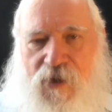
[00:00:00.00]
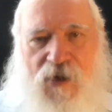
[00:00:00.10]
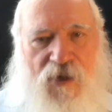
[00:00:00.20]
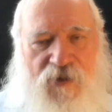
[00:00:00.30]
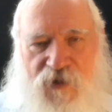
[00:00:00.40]

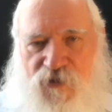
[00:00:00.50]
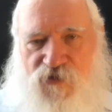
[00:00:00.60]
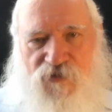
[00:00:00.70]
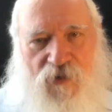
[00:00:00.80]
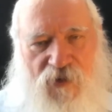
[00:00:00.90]
gun
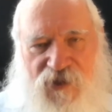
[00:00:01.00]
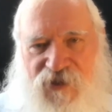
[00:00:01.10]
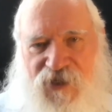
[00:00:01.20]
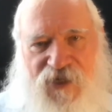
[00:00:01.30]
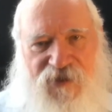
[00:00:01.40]
control is
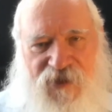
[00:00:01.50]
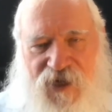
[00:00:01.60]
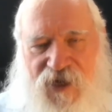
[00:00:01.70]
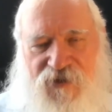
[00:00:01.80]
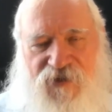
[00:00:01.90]
not the
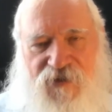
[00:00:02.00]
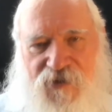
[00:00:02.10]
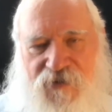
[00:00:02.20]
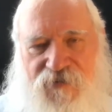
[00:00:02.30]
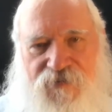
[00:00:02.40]

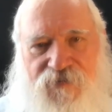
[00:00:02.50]
answer.